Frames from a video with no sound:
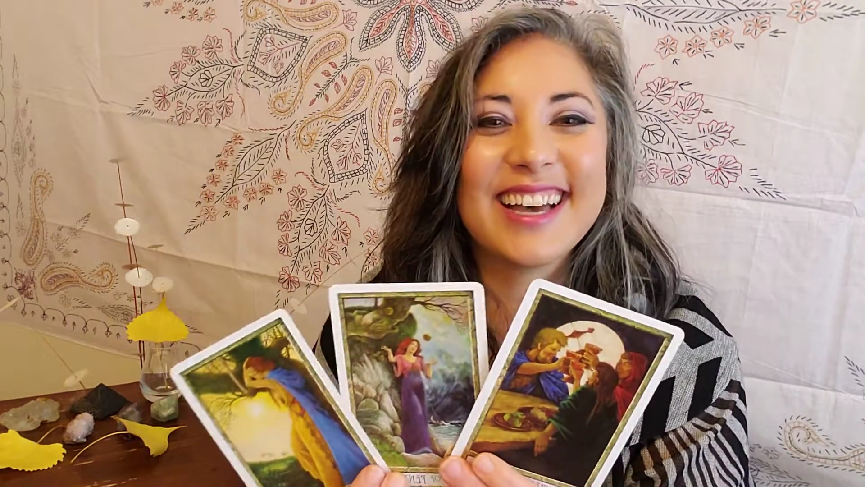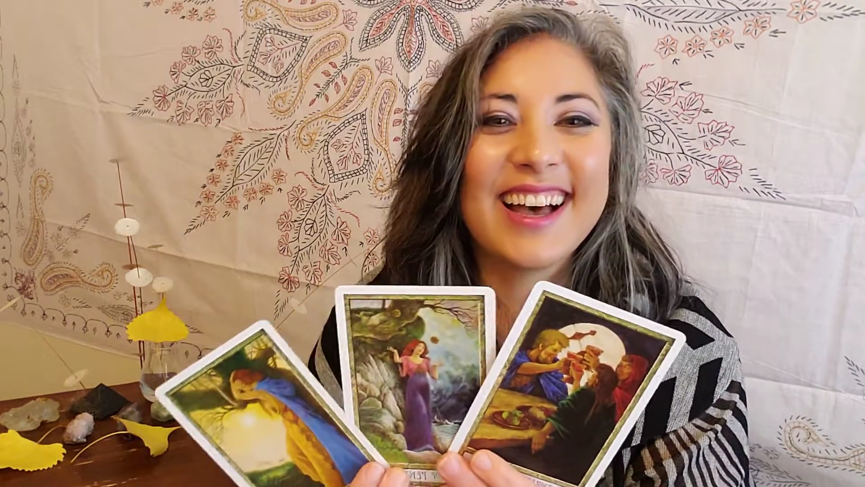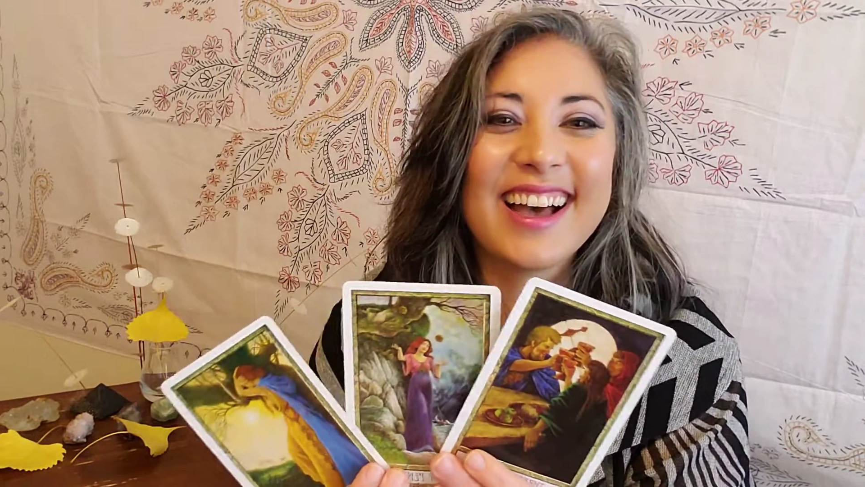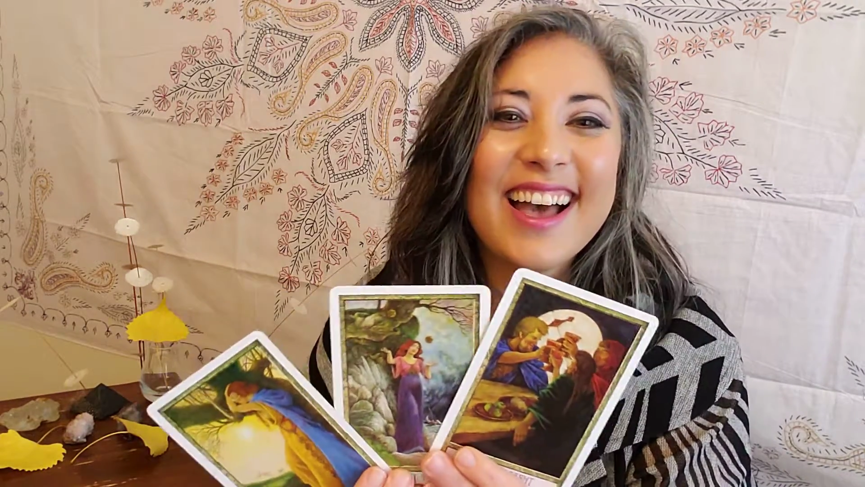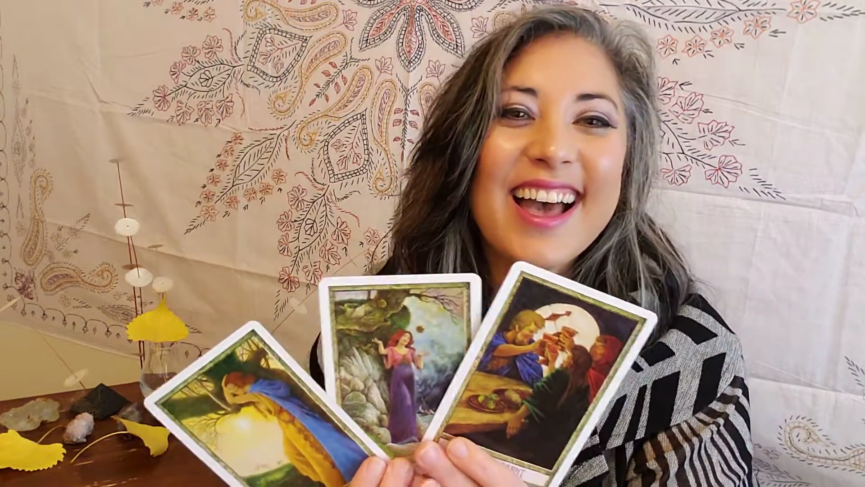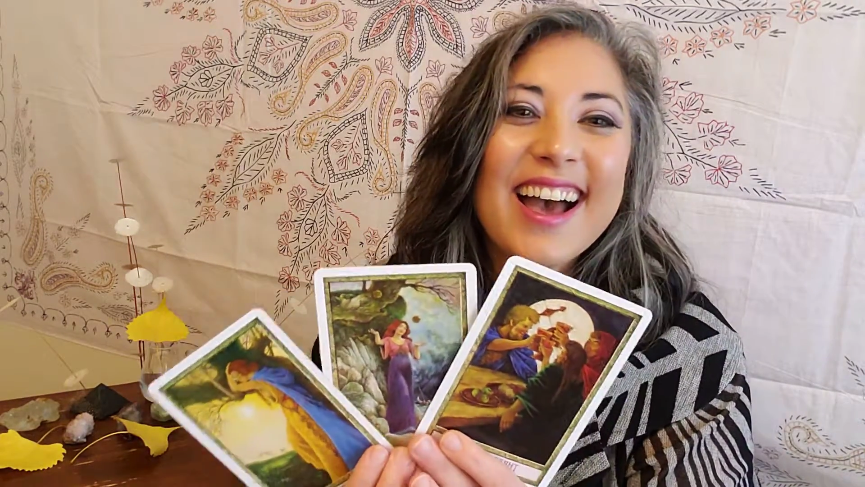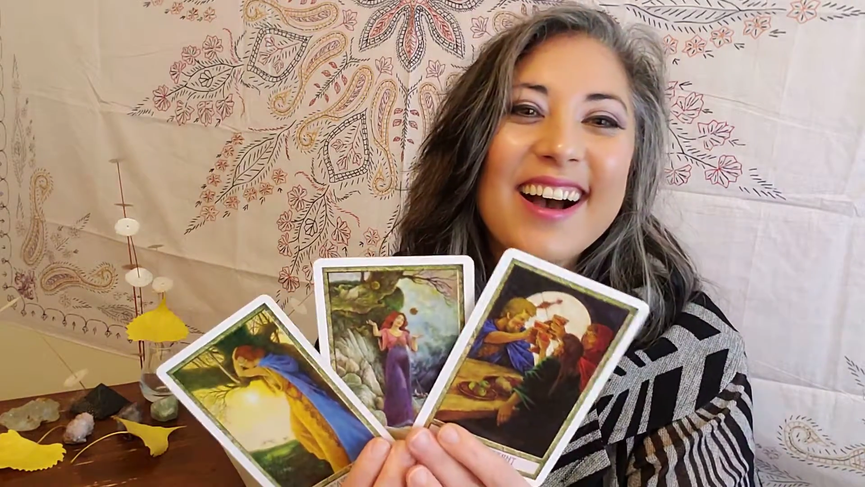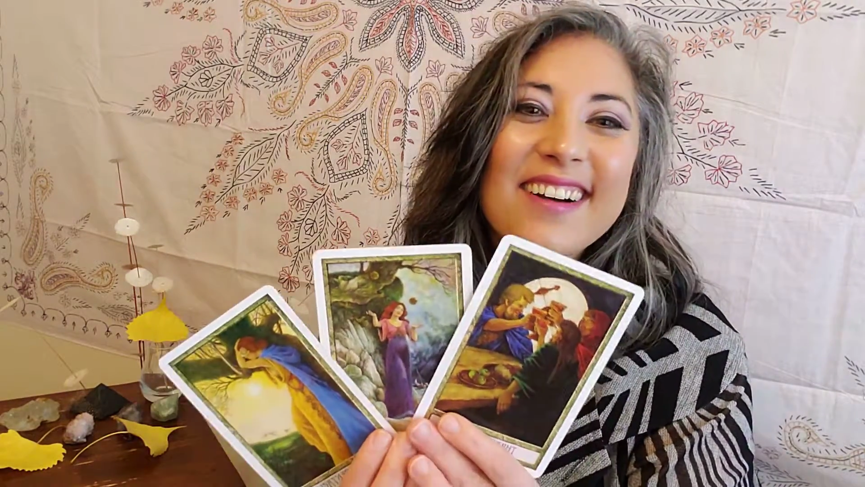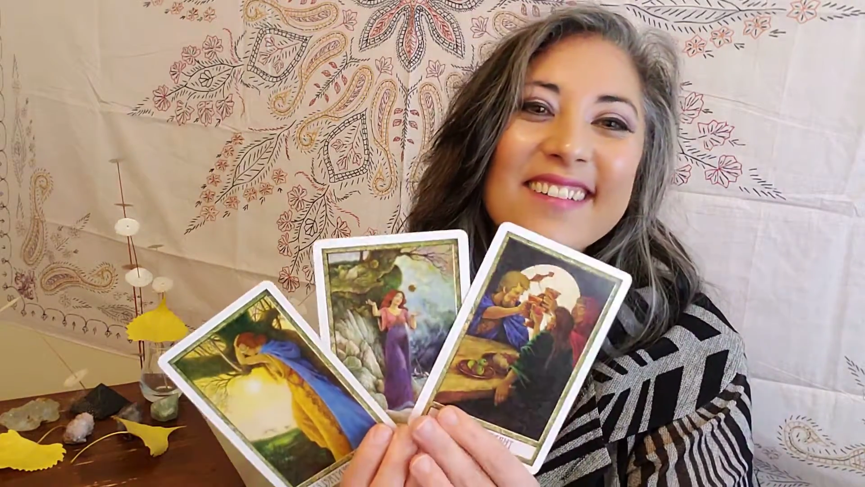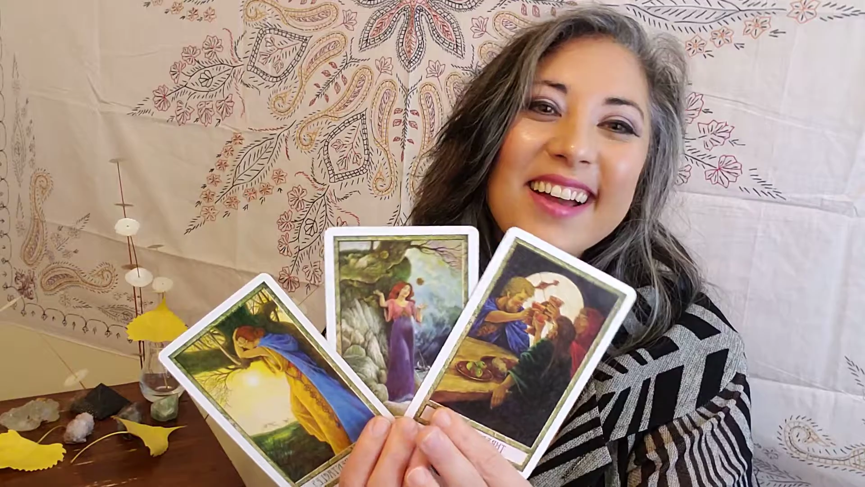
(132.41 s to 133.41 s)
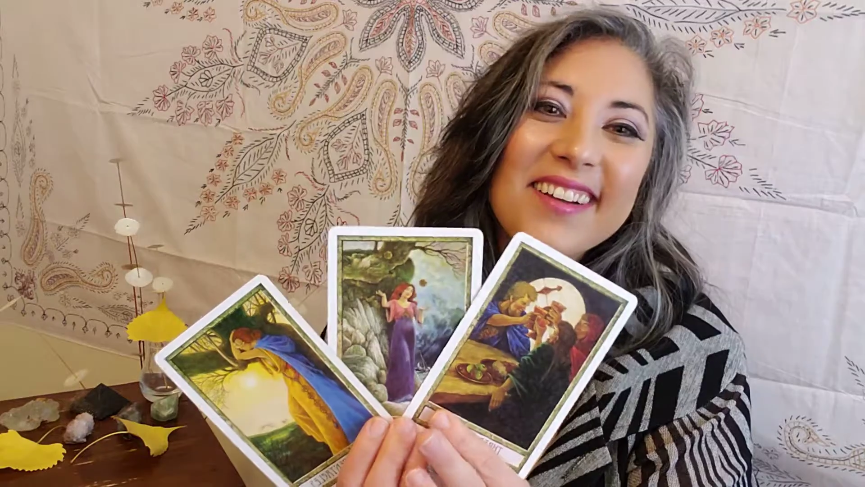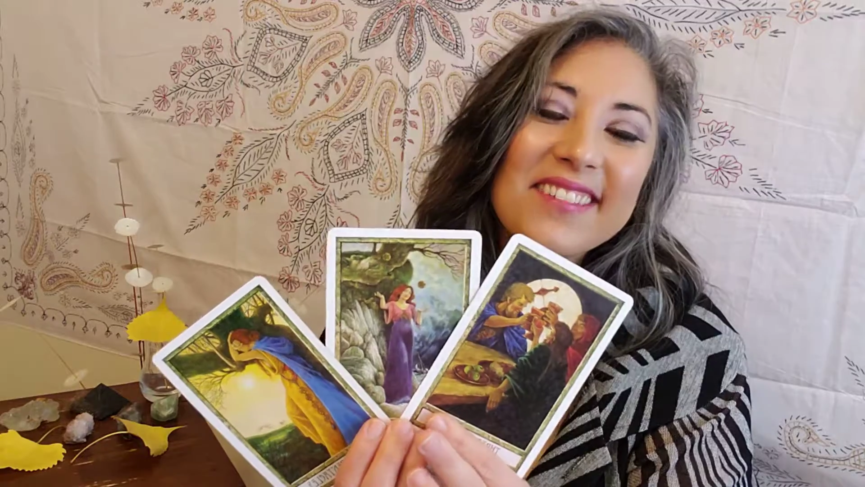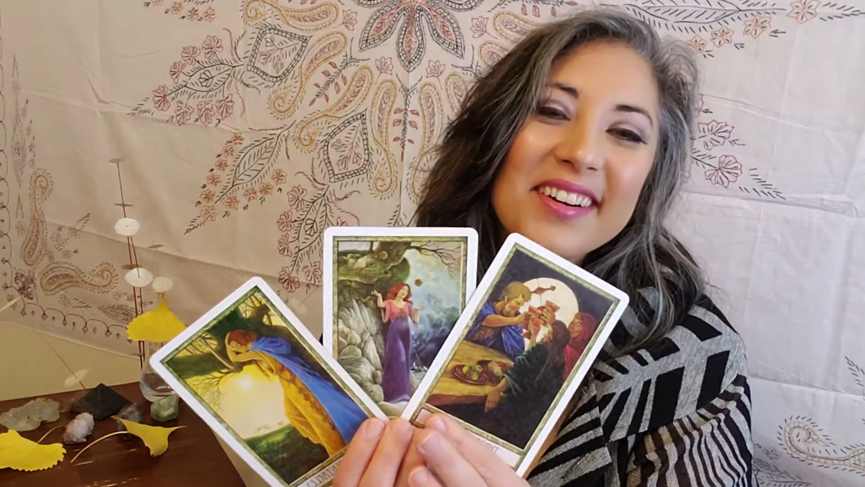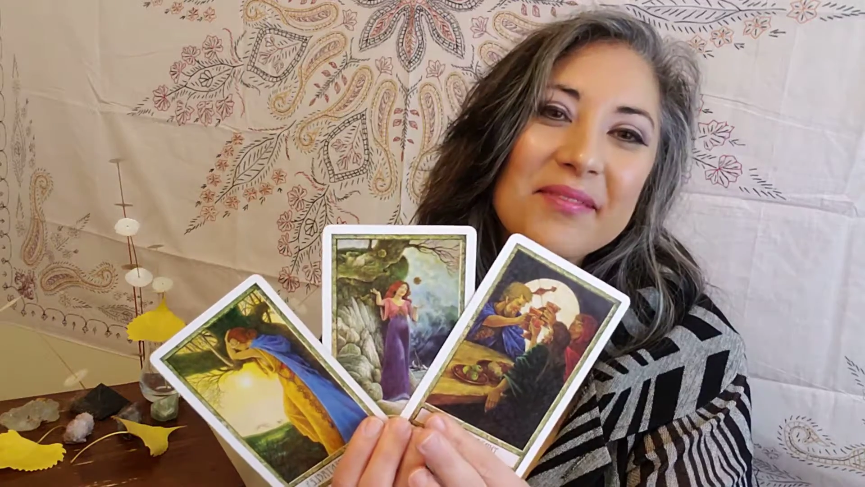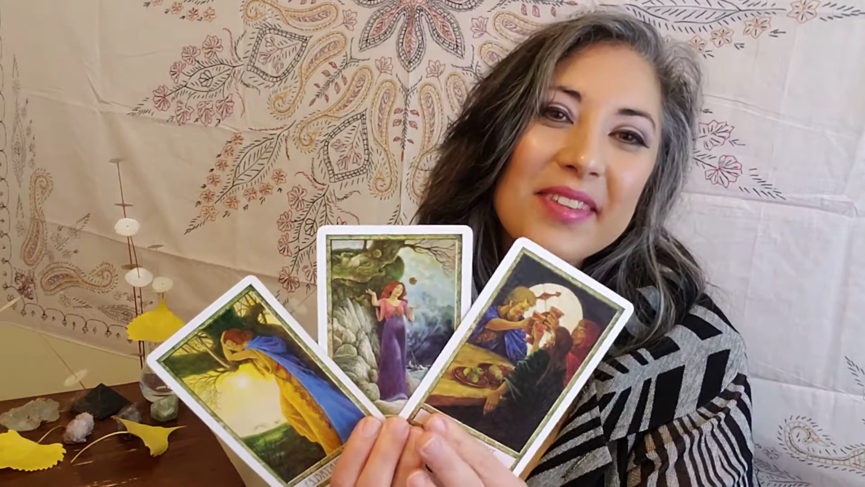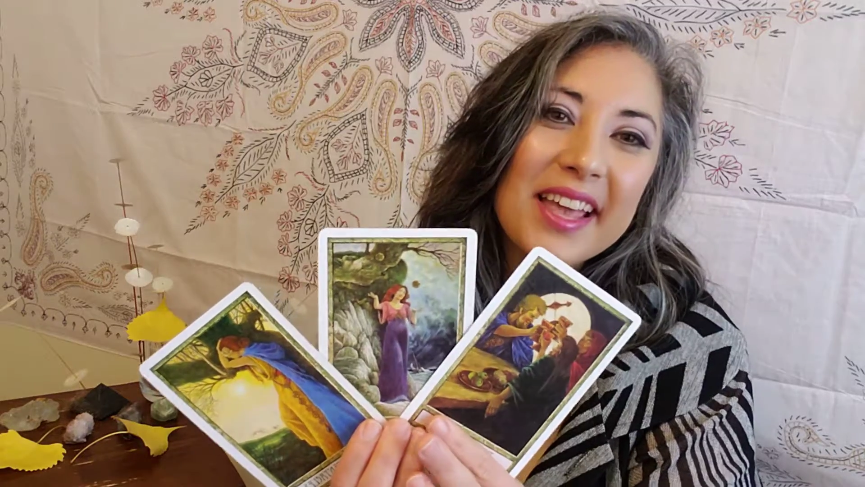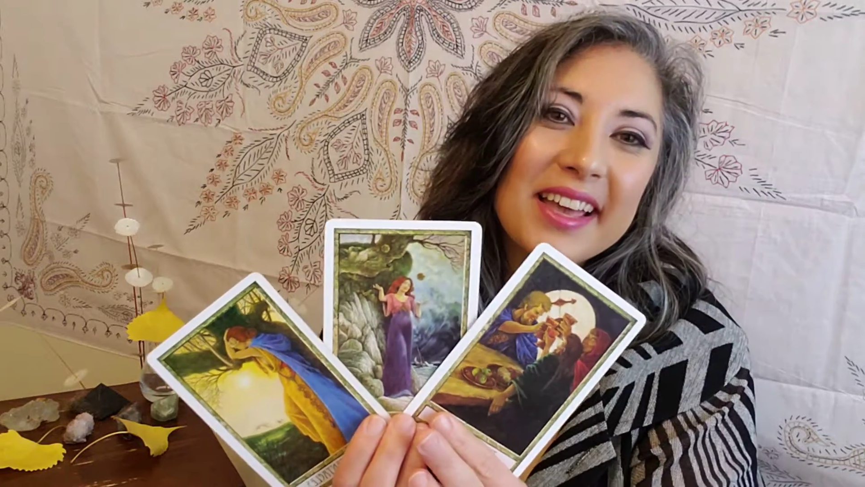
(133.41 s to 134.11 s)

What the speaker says: All right, well,